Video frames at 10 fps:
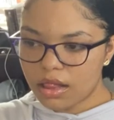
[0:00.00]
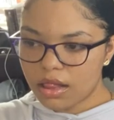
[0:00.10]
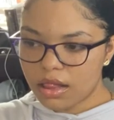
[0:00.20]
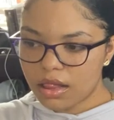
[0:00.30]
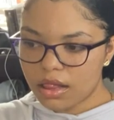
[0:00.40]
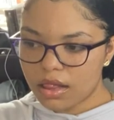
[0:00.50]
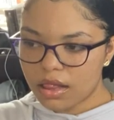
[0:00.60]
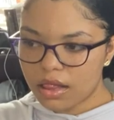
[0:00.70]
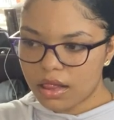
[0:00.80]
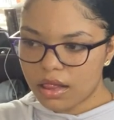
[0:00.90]

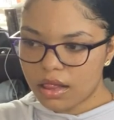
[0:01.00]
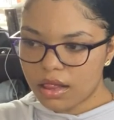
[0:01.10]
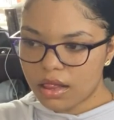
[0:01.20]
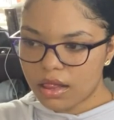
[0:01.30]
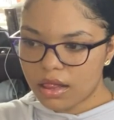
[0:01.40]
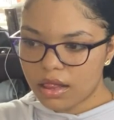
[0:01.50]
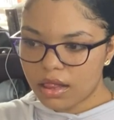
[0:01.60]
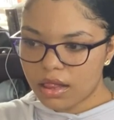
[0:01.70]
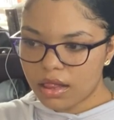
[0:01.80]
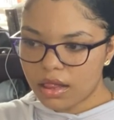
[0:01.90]

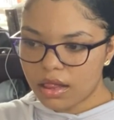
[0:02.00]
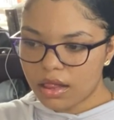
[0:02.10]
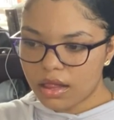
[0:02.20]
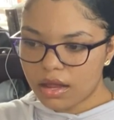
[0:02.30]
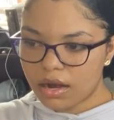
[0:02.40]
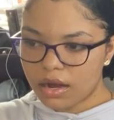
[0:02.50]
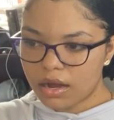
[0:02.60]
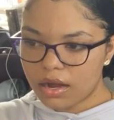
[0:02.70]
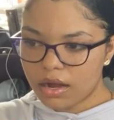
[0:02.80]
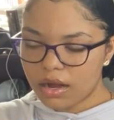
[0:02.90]

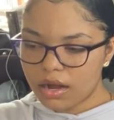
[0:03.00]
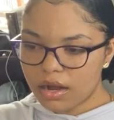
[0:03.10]
This person isn't speaking.